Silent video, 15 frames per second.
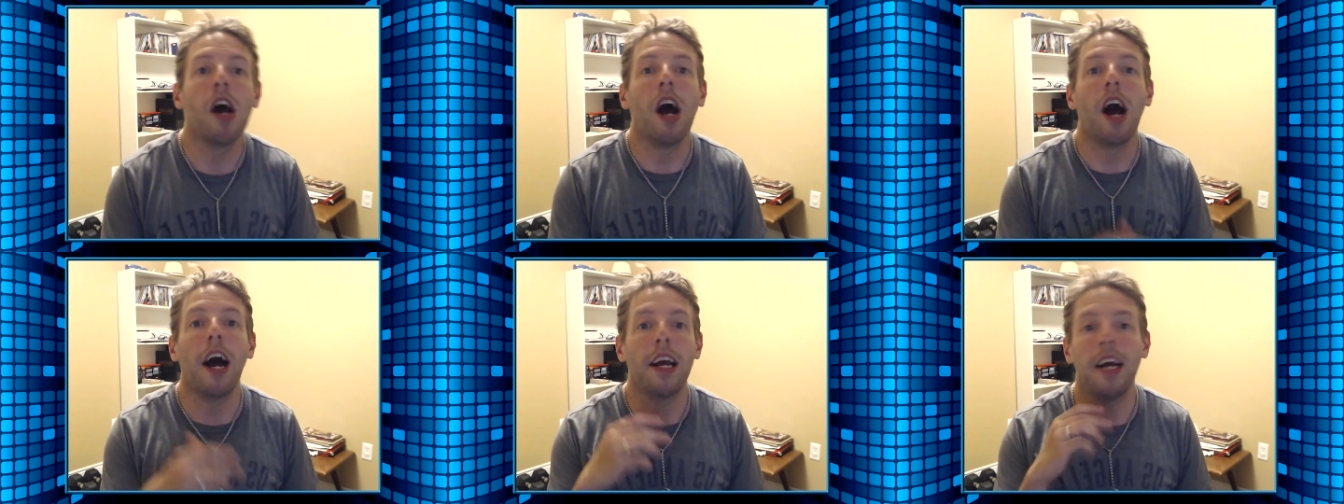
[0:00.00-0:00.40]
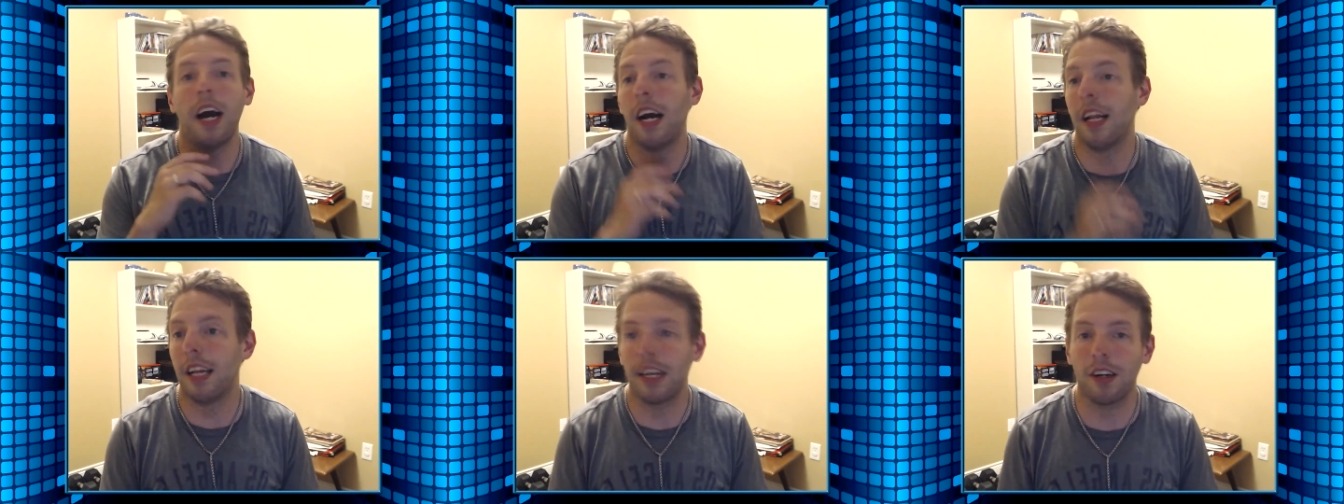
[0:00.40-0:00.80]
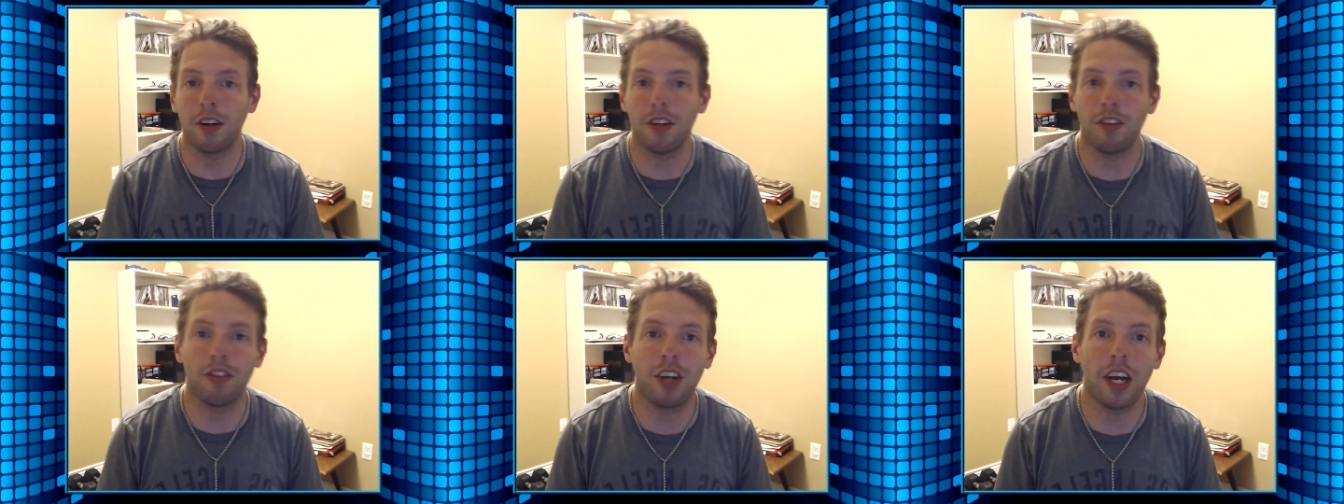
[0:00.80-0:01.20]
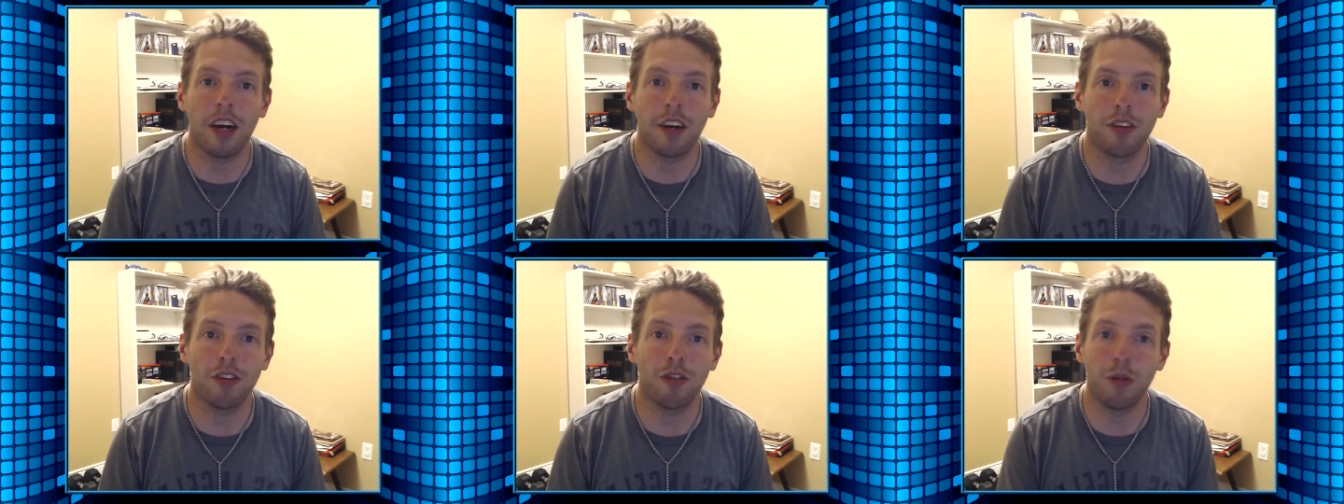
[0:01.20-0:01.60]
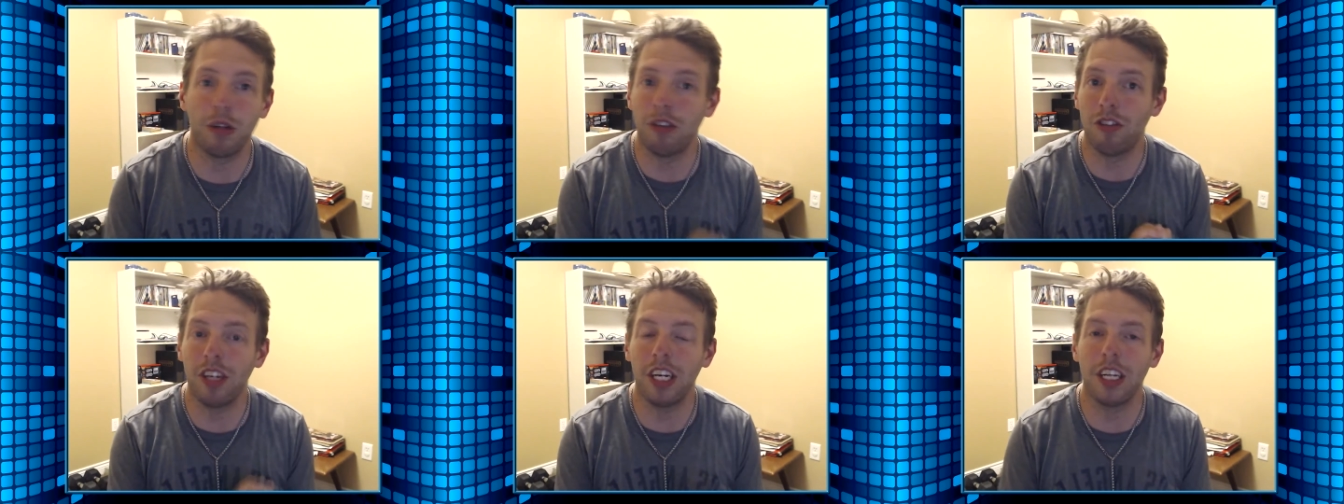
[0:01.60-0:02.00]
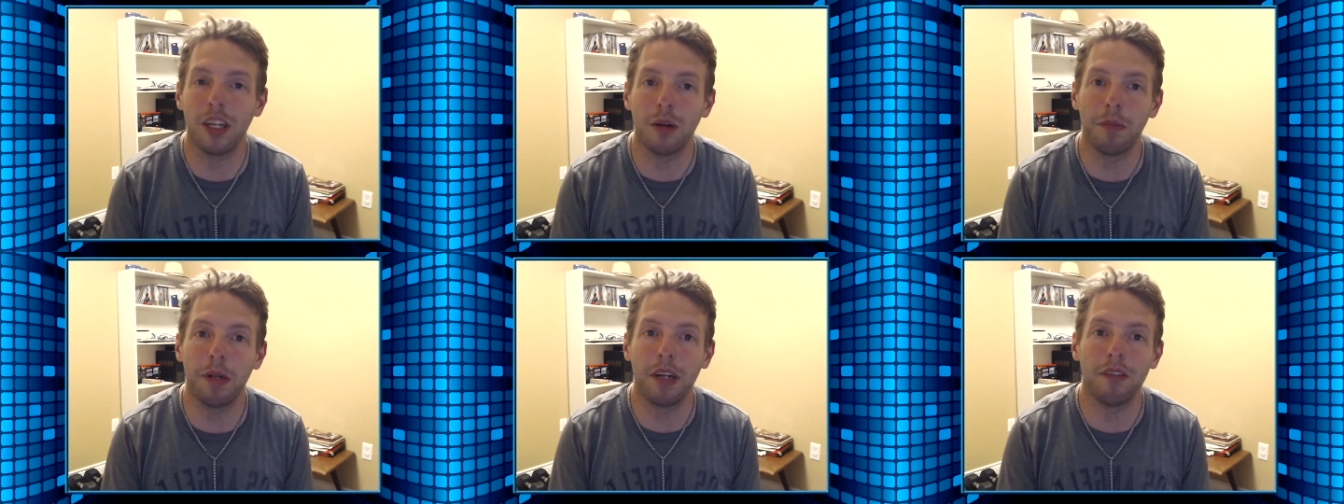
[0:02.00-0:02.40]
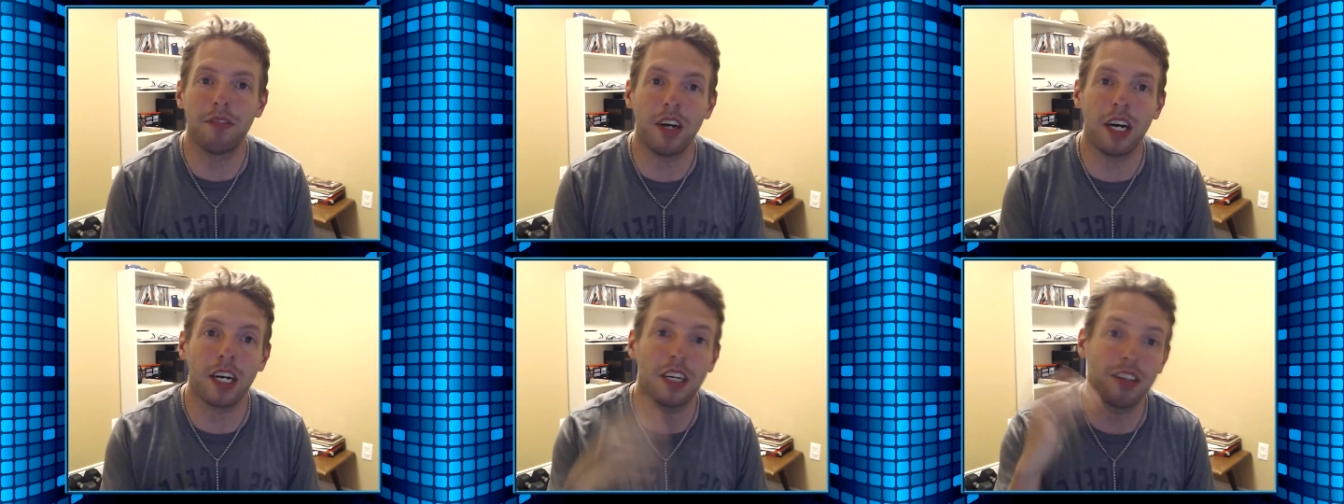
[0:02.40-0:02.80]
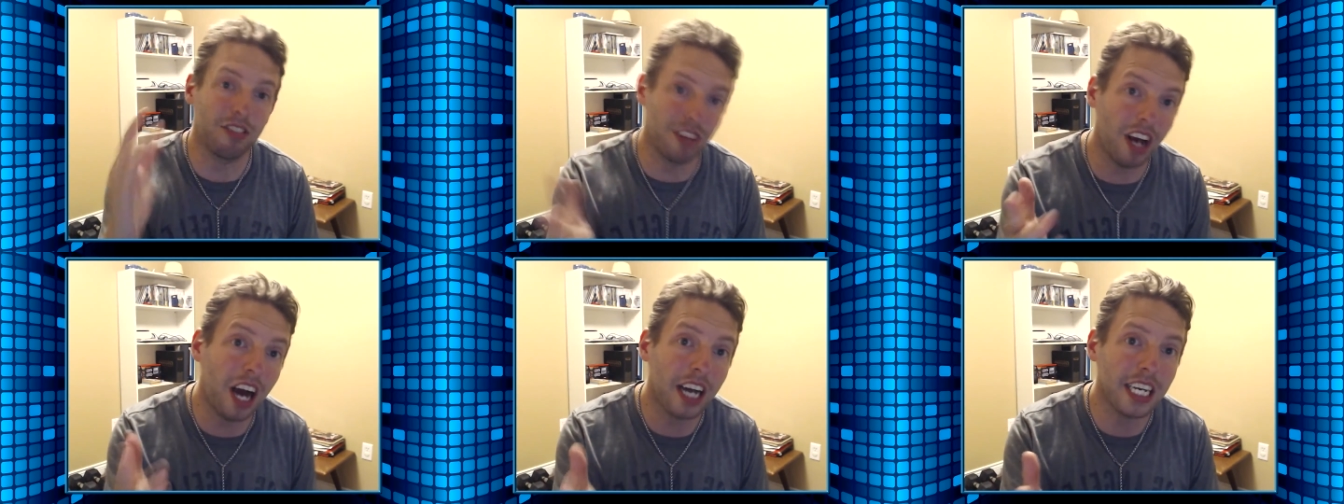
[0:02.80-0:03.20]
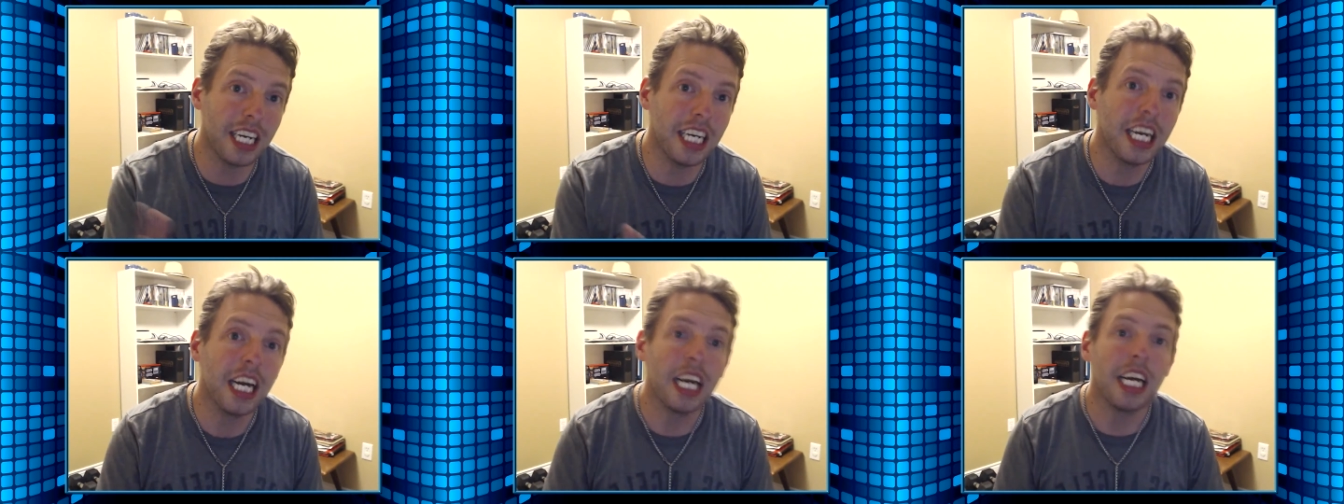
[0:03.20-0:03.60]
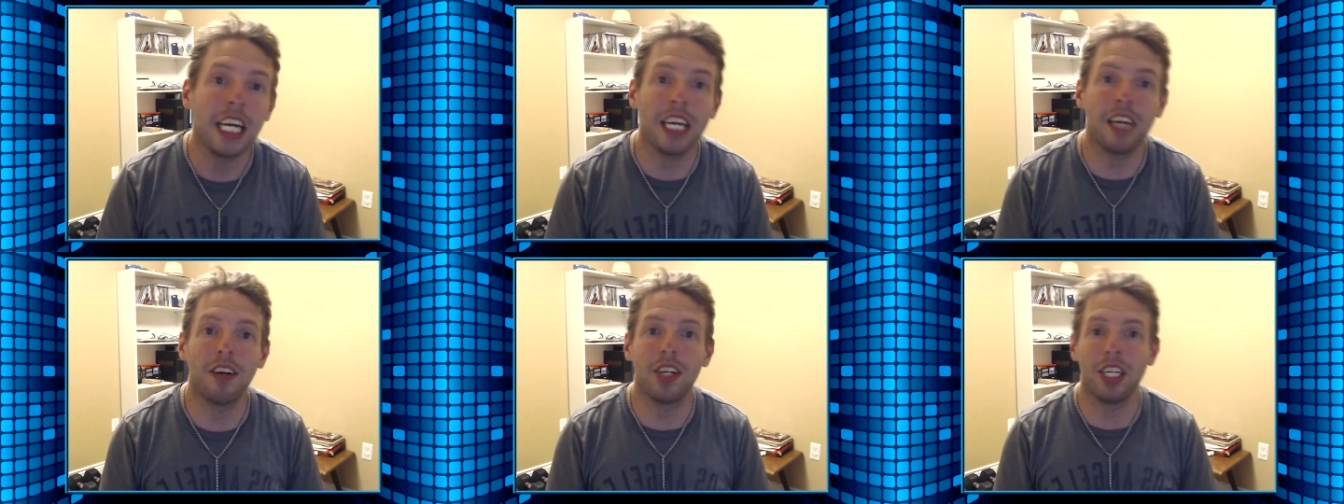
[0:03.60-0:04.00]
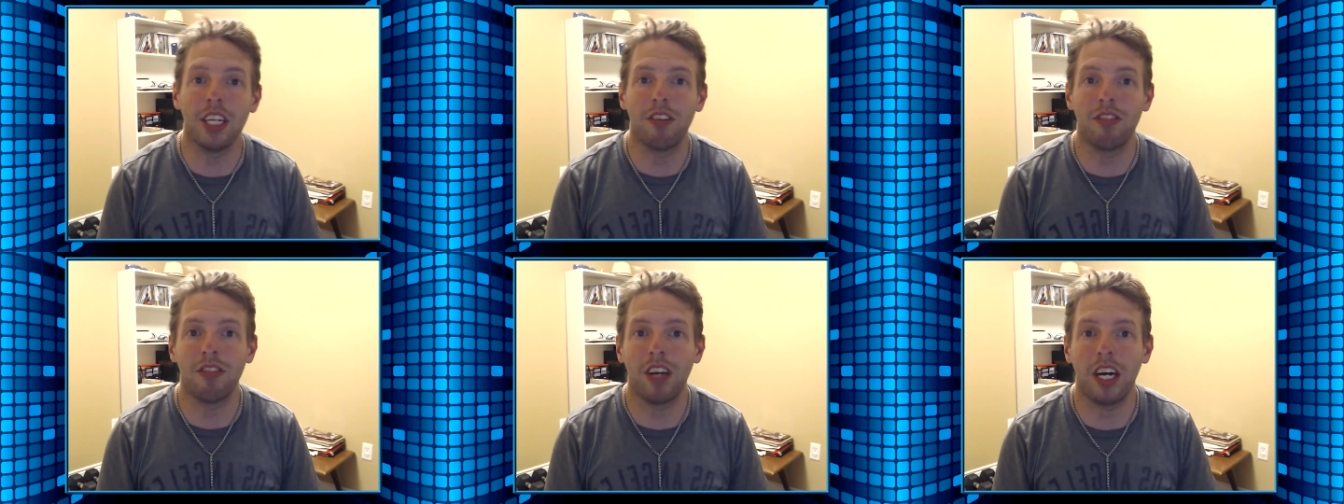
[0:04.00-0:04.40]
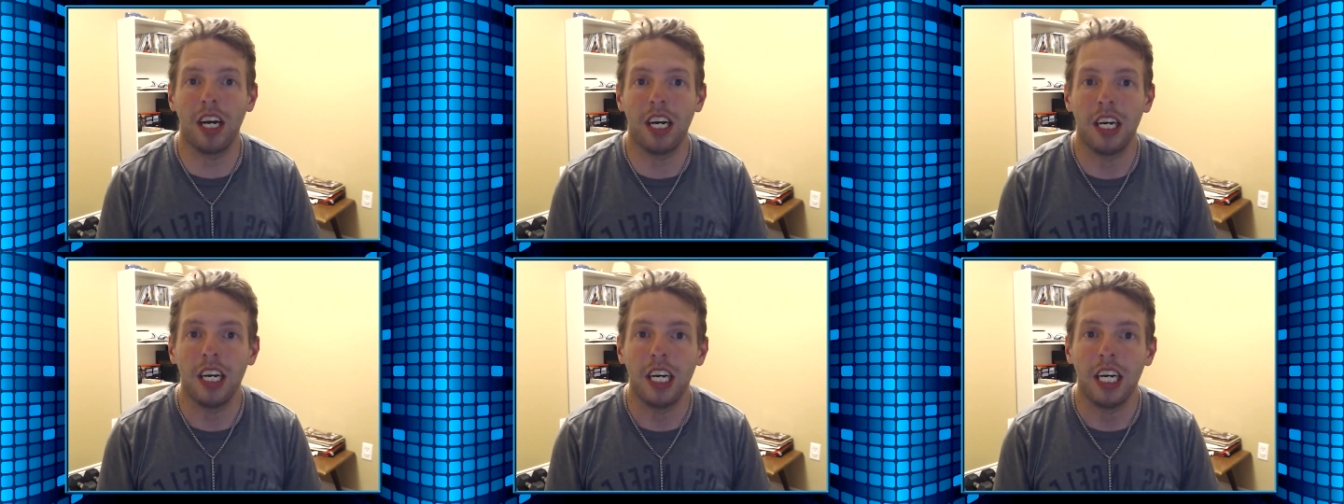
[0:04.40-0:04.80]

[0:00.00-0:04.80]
I, I like all these characters. We see a little bit of uh, Kaseki here in this uh,